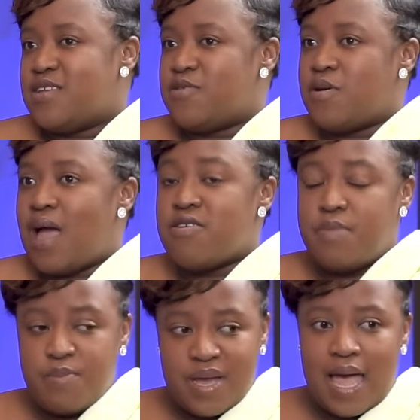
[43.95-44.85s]
You know, I
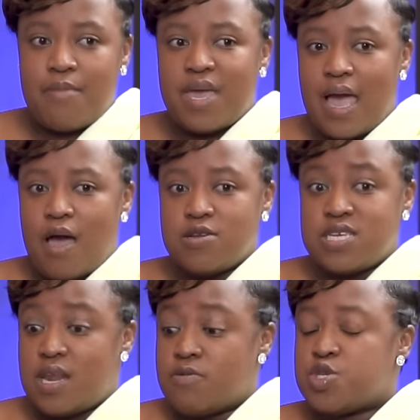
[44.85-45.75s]
remember coming out
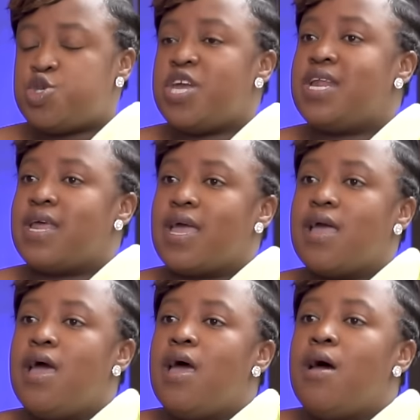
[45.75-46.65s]
and I was trending,